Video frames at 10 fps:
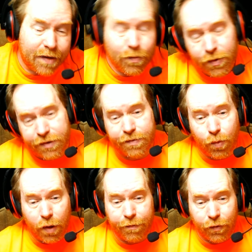which is
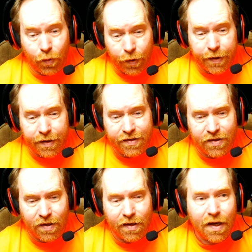what I'm recording this
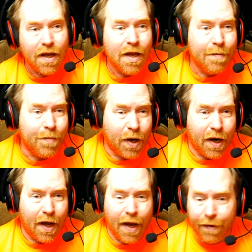on.
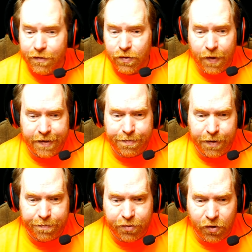But I have 2
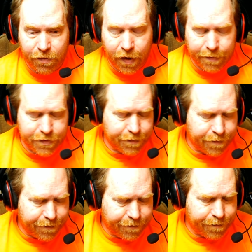XSplit programs. So
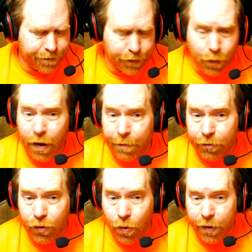the one I'm
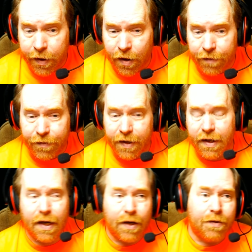recording on right
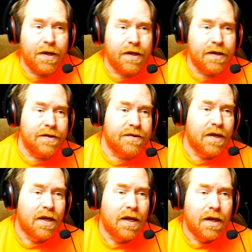now is
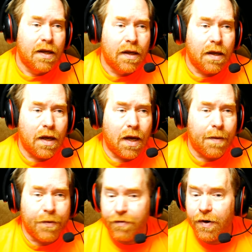
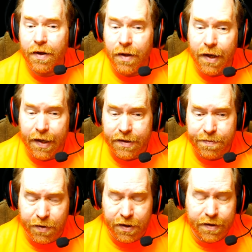the regular
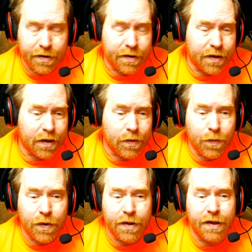XSplit. The other
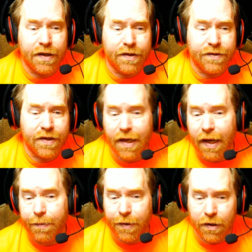one is a
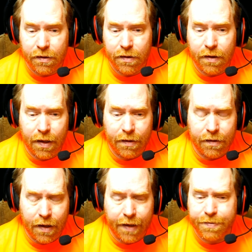gaming
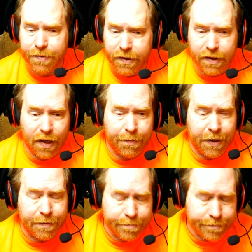XSplit gaming,